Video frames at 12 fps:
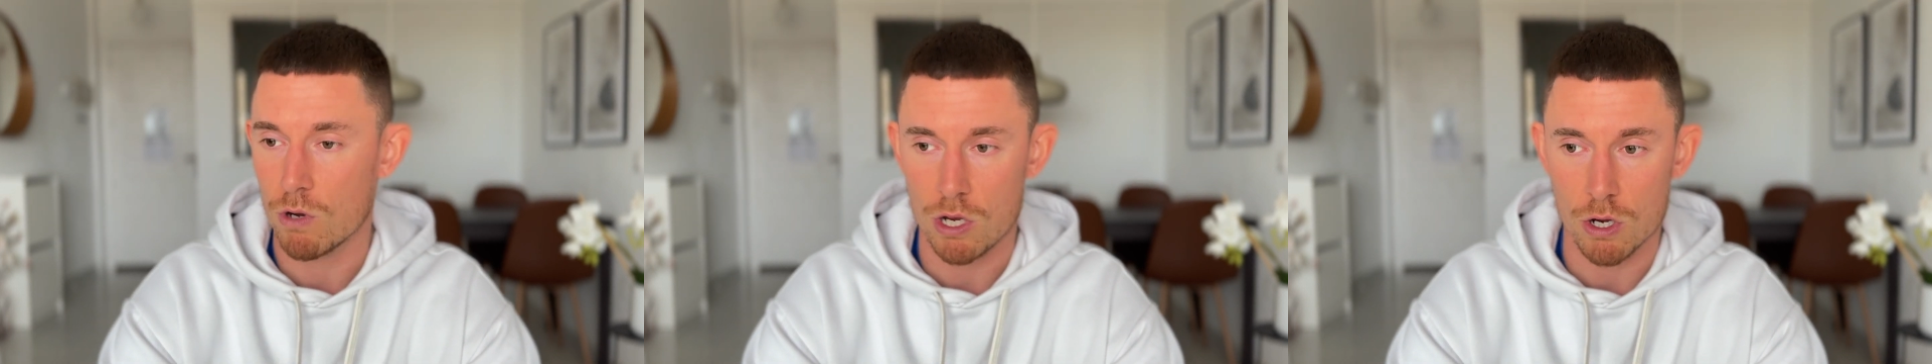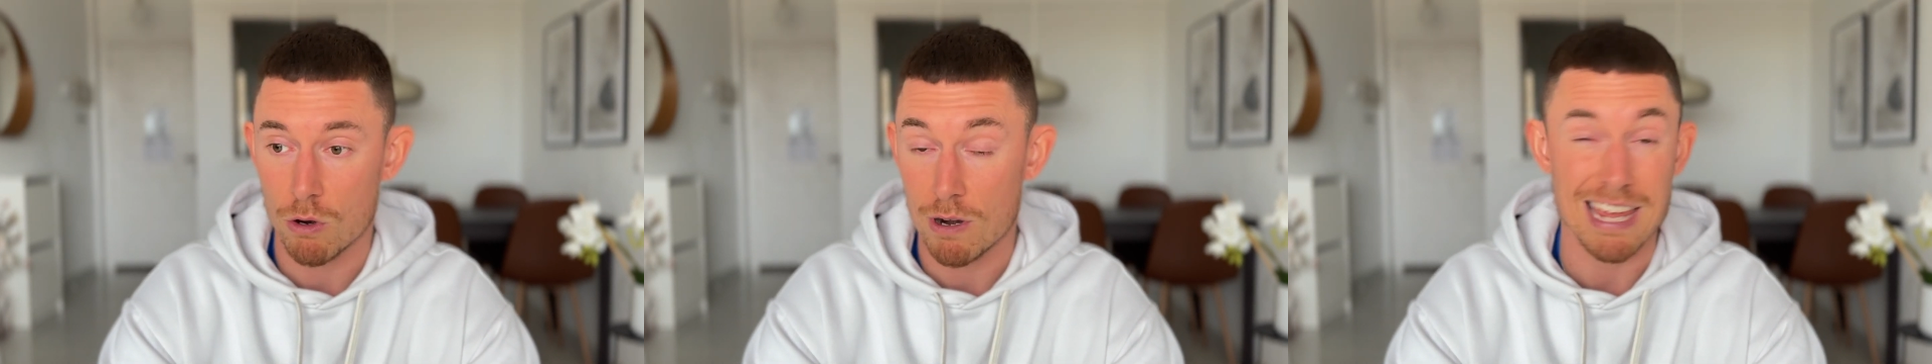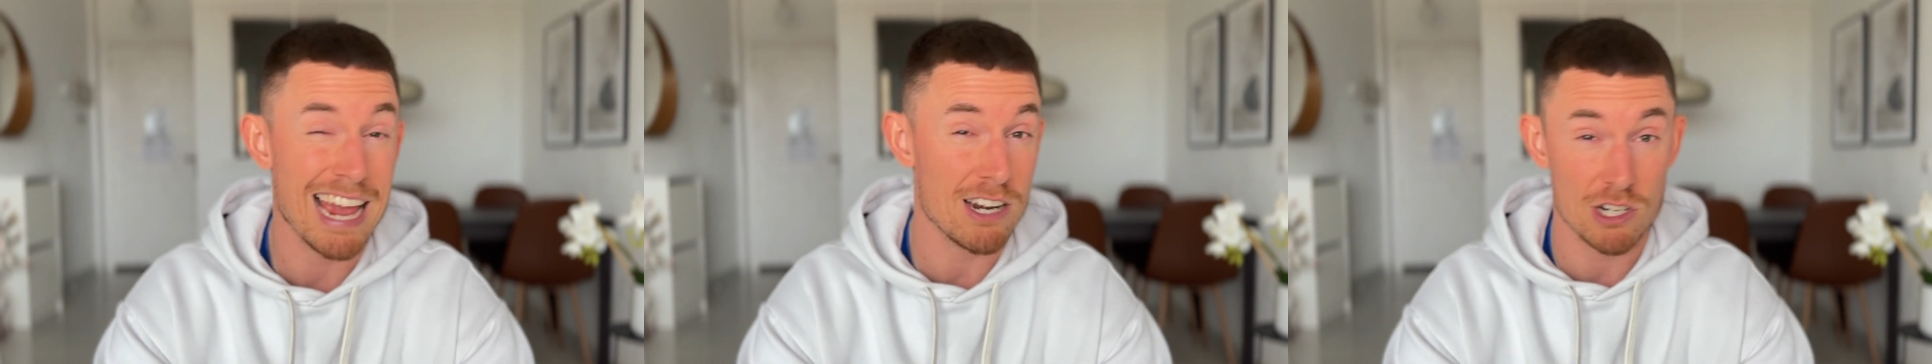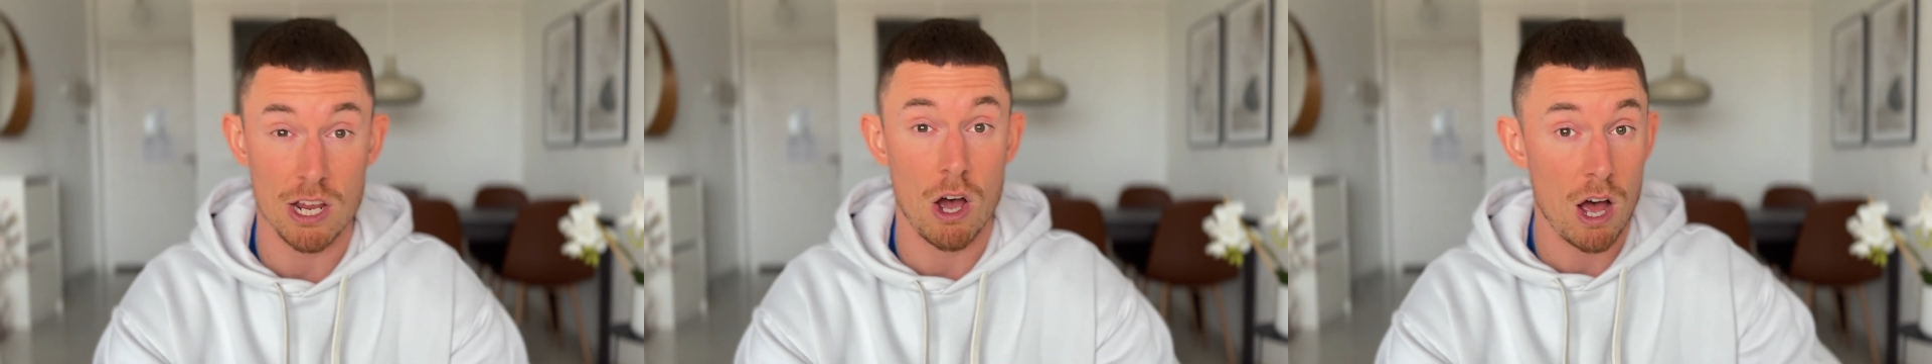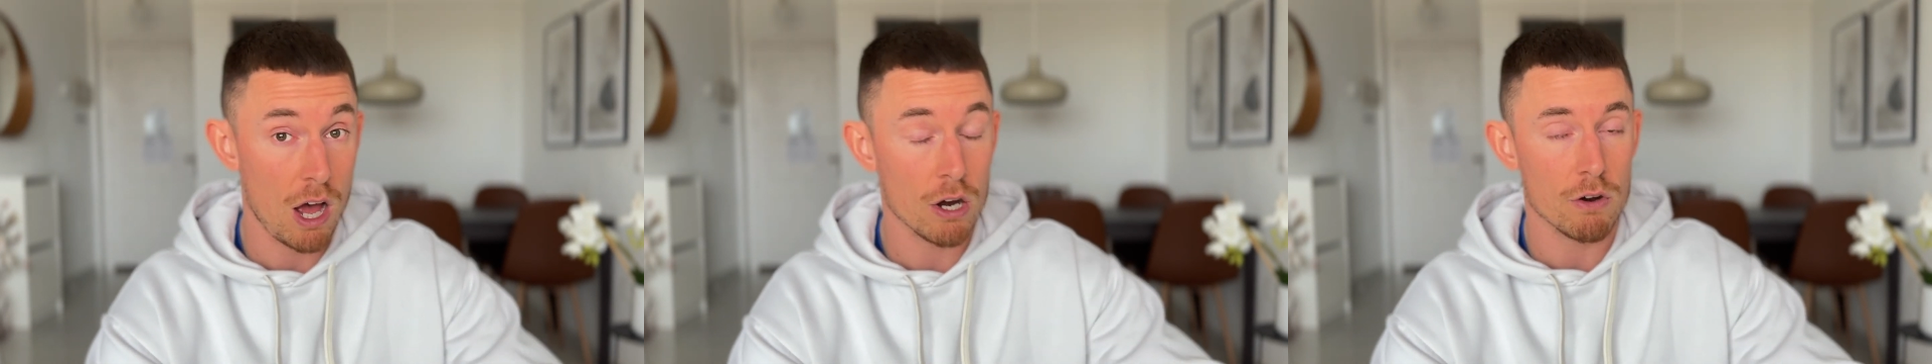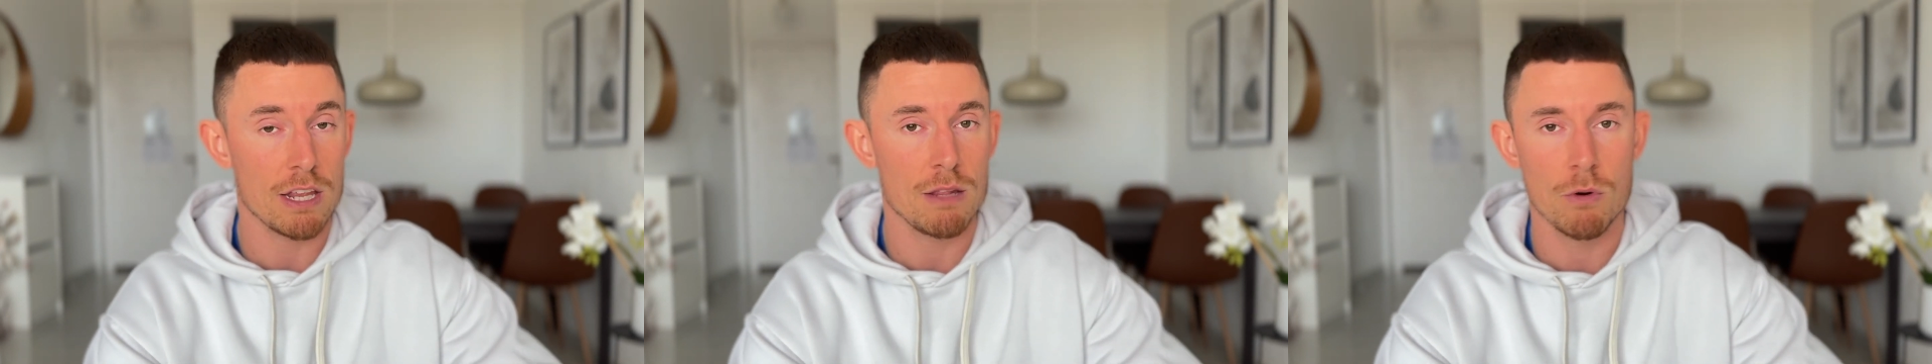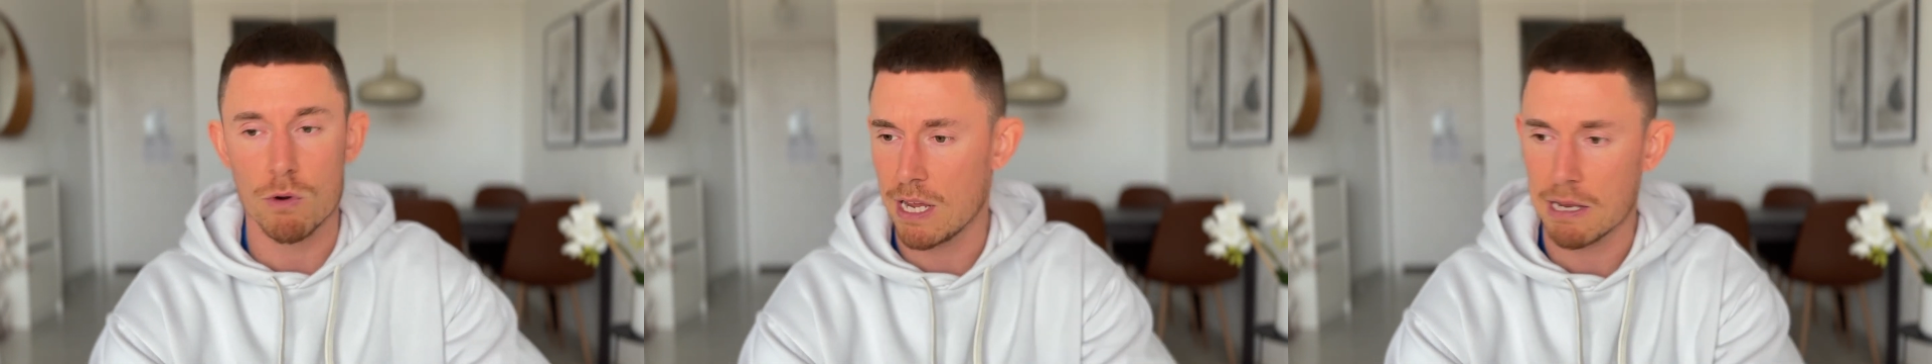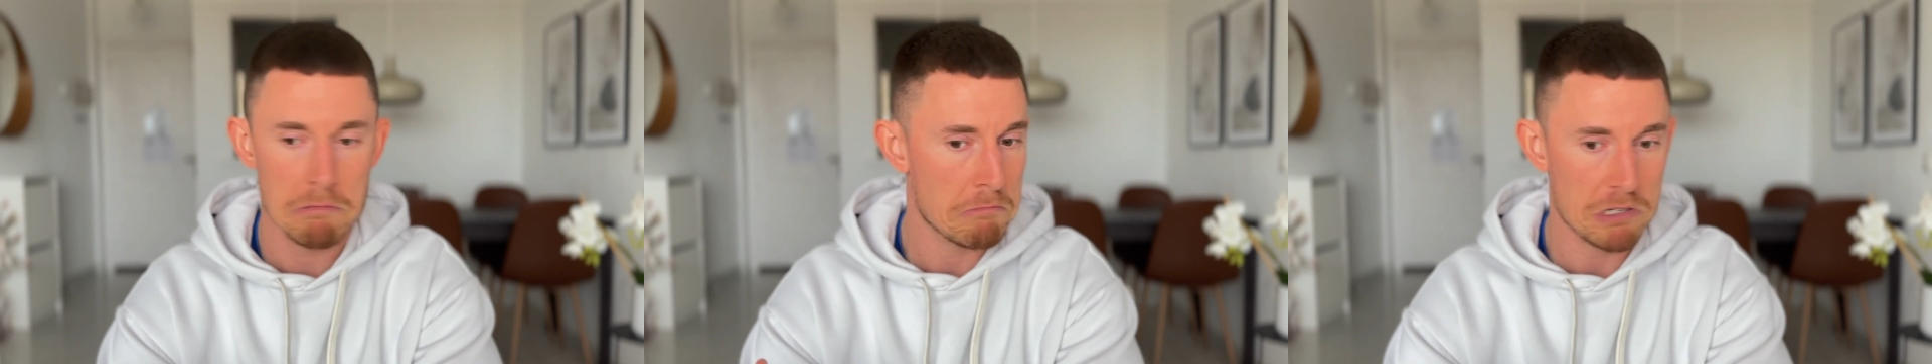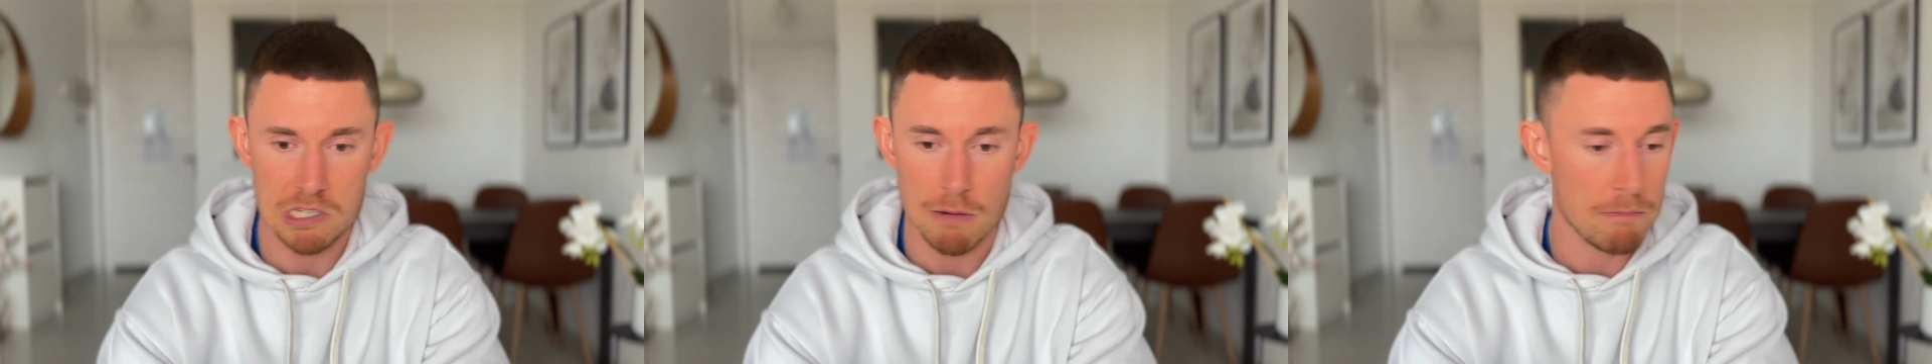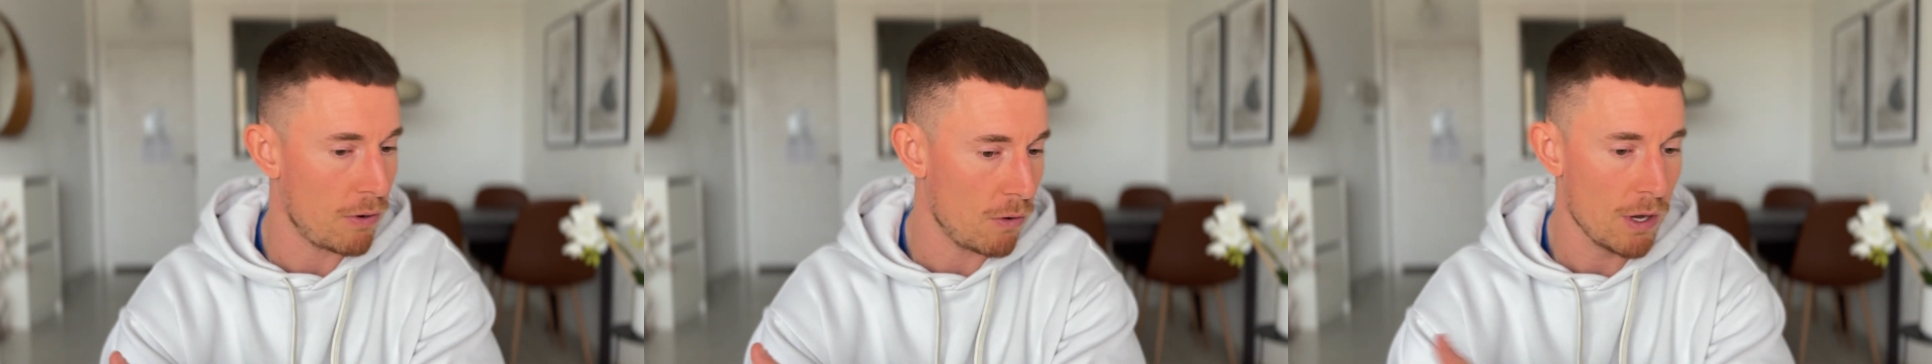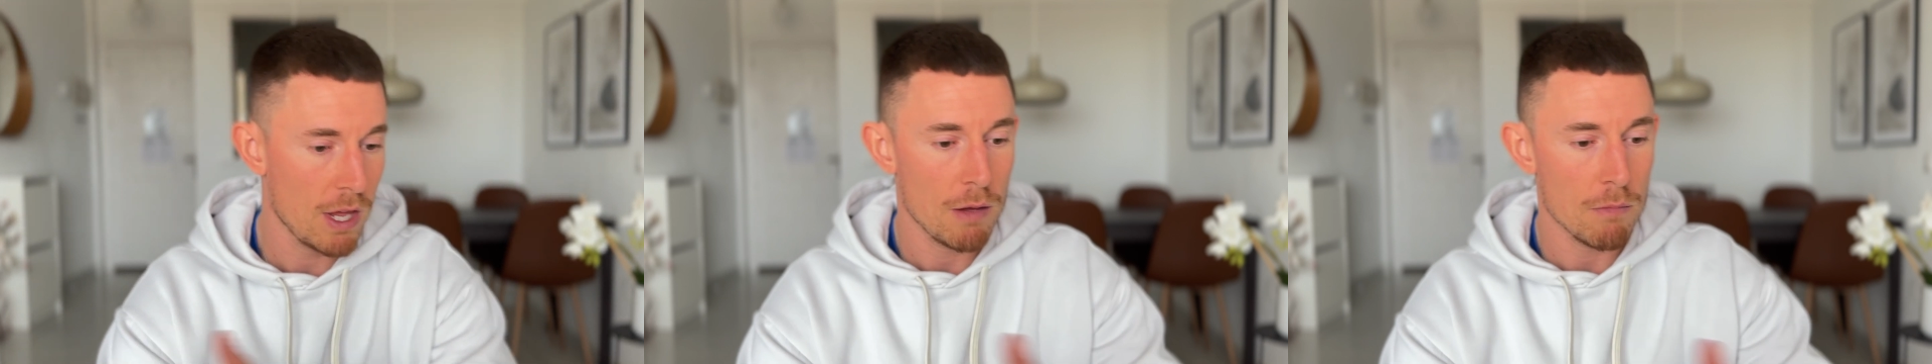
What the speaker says: cure and they actually are hungry in the morning, simple.